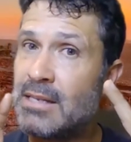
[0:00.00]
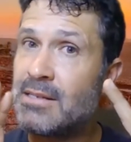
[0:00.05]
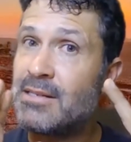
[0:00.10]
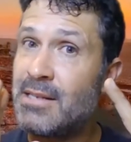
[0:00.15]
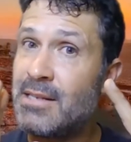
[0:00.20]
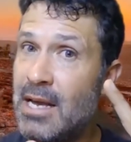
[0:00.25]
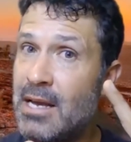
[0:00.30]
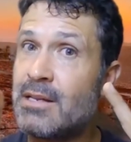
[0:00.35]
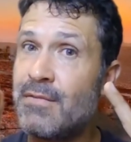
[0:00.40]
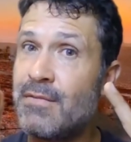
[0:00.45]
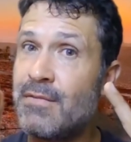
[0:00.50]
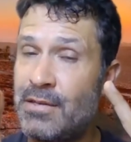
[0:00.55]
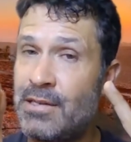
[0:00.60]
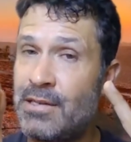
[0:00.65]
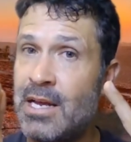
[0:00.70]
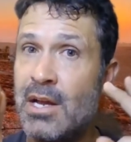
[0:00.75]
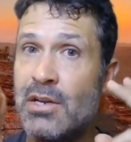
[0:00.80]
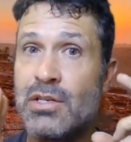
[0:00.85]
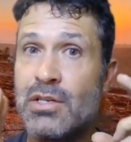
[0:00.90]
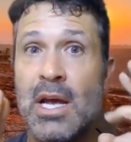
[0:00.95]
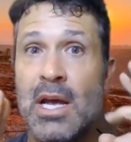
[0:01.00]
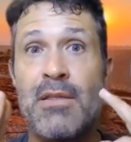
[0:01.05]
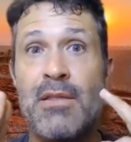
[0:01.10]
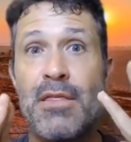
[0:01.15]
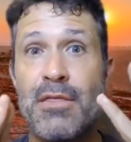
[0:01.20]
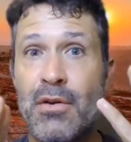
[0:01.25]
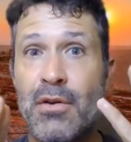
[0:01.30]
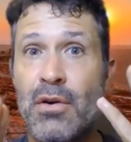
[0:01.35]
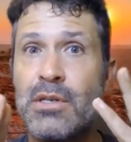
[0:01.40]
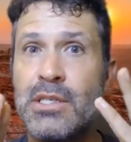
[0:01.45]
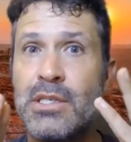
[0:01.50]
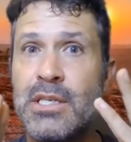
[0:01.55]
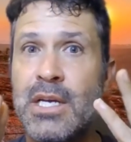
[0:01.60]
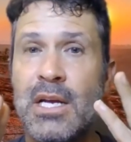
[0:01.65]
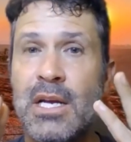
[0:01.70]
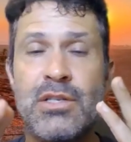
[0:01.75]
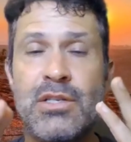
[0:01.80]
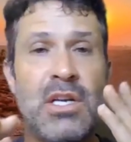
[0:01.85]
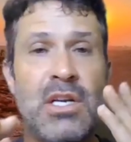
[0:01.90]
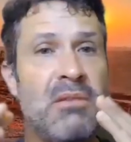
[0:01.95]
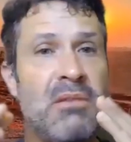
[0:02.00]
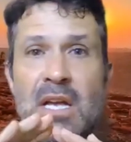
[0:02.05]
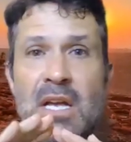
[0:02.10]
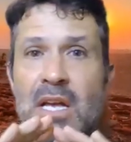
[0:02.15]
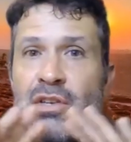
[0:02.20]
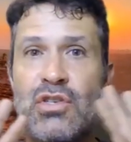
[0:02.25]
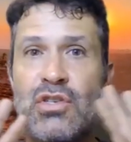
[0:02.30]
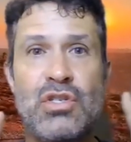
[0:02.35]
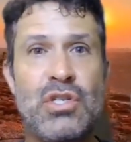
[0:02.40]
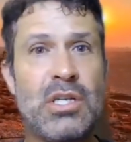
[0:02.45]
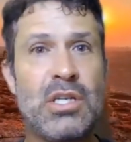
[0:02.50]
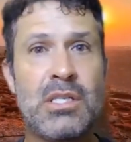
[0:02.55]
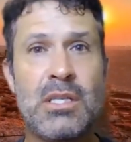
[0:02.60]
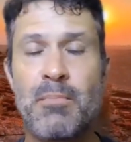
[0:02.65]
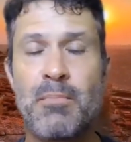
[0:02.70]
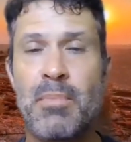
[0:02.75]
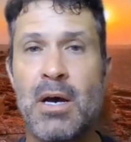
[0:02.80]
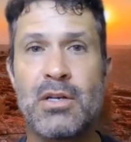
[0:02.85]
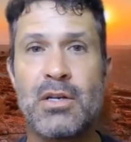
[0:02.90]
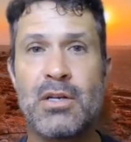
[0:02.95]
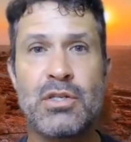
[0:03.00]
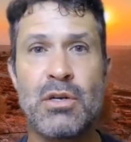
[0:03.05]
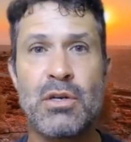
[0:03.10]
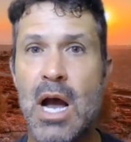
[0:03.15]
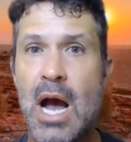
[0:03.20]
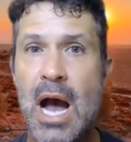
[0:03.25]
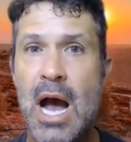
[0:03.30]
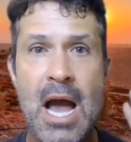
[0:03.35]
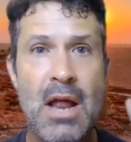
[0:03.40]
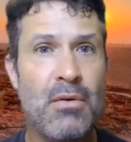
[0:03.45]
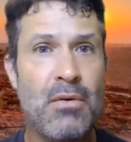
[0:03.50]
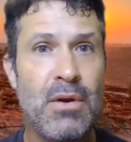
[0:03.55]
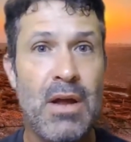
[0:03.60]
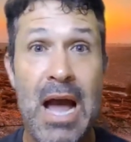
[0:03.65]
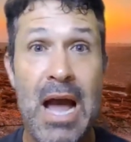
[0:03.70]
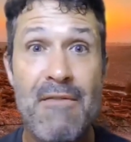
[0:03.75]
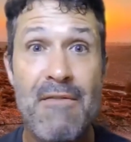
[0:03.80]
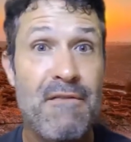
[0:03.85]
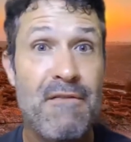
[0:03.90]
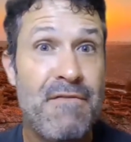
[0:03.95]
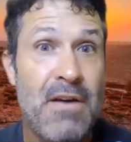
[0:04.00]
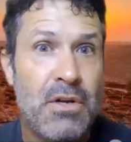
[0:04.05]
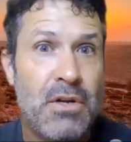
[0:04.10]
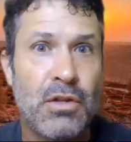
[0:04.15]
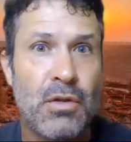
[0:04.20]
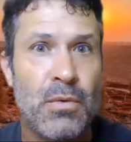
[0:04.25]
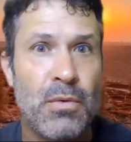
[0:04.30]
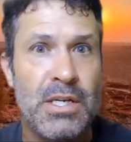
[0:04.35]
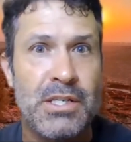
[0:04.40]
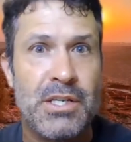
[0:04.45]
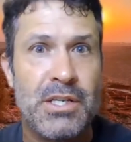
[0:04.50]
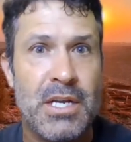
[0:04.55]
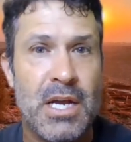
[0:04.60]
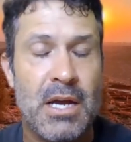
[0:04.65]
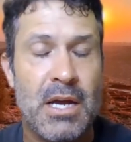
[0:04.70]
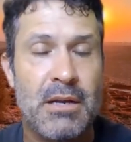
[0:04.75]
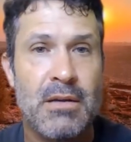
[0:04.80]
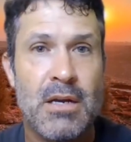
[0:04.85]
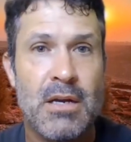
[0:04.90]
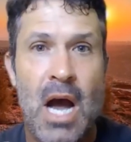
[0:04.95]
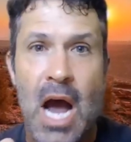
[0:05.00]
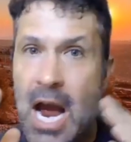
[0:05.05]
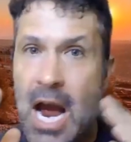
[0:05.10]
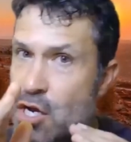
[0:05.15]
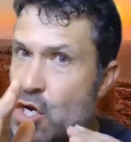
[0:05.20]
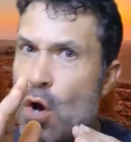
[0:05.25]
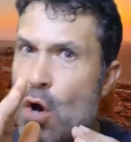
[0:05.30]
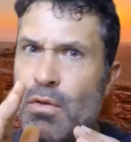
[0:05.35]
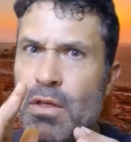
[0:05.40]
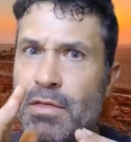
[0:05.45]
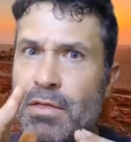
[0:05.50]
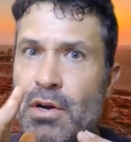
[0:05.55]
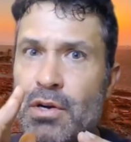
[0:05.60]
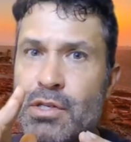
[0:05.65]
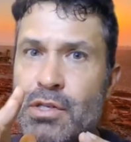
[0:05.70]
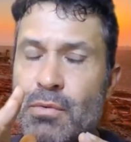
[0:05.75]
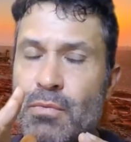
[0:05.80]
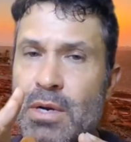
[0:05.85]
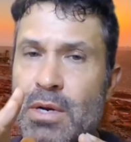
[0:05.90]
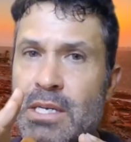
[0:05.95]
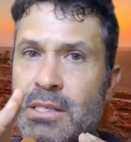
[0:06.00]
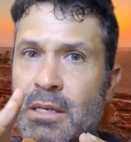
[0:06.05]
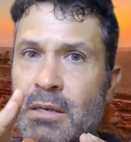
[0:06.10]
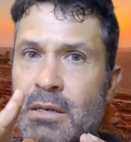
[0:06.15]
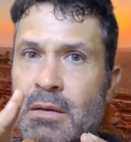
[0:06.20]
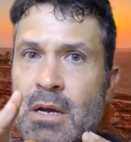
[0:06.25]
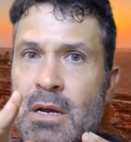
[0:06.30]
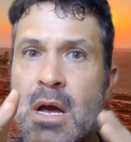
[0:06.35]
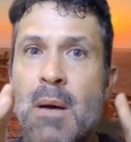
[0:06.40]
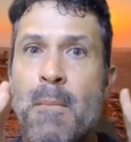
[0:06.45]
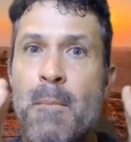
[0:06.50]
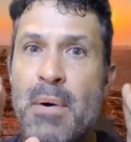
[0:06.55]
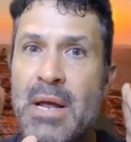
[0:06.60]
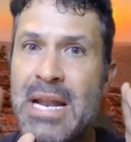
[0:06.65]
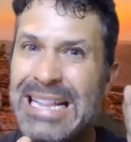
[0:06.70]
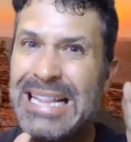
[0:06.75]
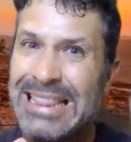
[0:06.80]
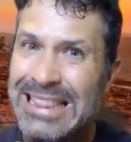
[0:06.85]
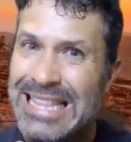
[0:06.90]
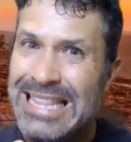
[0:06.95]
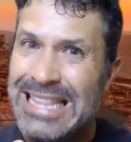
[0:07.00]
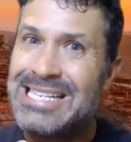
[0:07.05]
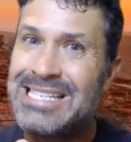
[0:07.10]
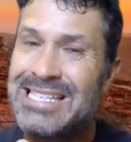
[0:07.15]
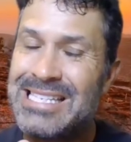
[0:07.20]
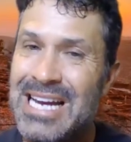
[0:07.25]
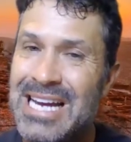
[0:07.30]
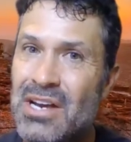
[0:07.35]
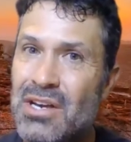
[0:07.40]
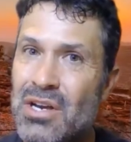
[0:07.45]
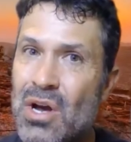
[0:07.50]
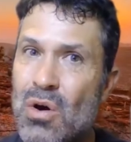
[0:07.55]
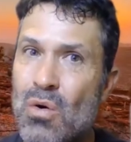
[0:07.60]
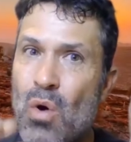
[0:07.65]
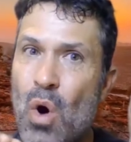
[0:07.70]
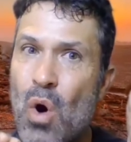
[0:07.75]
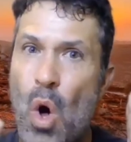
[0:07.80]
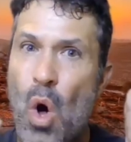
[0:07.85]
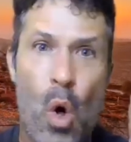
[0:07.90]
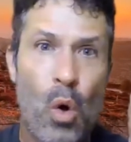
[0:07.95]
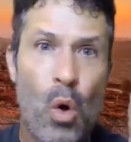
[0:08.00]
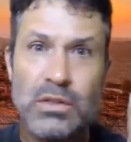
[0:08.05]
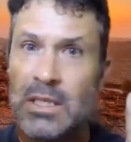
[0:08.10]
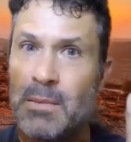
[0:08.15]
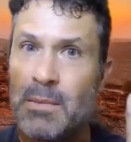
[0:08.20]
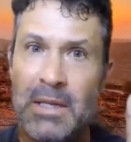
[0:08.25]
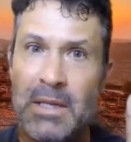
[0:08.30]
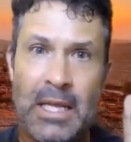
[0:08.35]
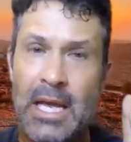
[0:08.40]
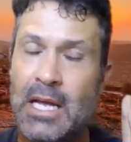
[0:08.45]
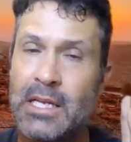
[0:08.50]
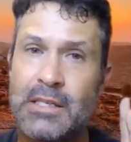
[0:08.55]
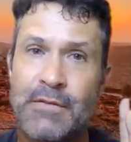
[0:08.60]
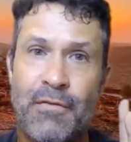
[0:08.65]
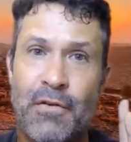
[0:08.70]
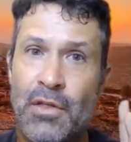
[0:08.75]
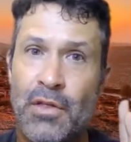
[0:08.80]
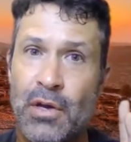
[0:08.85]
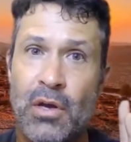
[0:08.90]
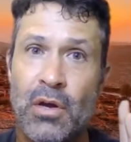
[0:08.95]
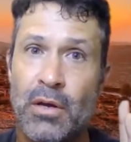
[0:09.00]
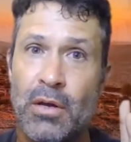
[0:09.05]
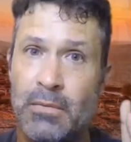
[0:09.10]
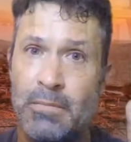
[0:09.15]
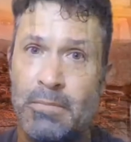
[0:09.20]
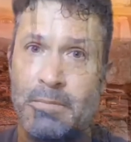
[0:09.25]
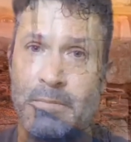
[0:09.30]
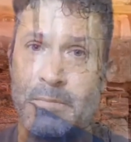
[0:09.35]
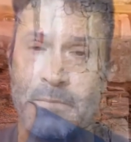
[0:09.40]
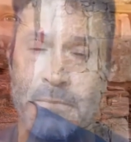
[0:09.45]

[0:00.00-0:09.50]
That second stage. And the third stage is just the posture. I don't I haven't found out the reason yet. I know that there's a reason, but at least I know ultimately it's for the good.